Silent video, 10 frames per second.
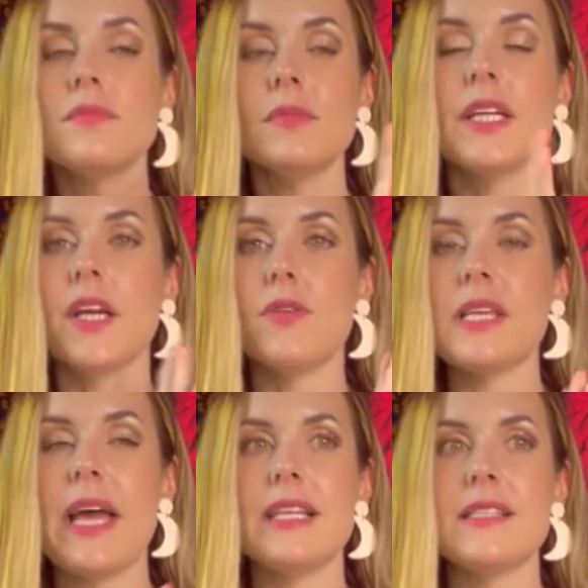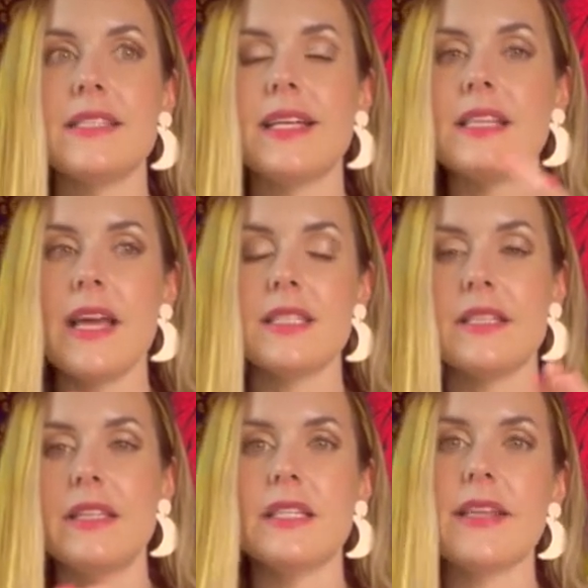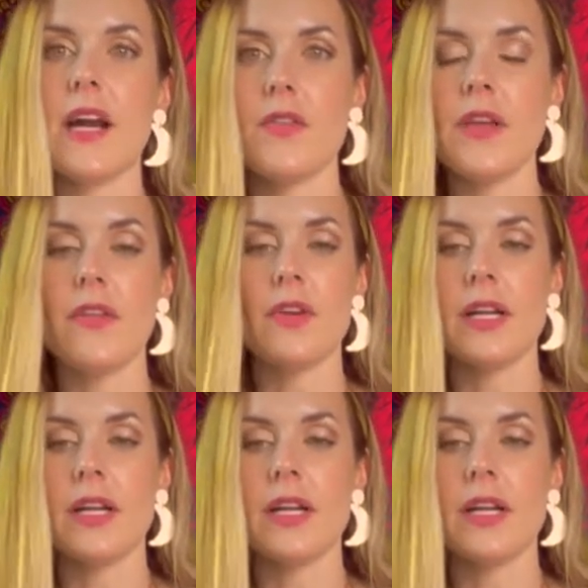it goes ahead and says yes to this, that, or the other.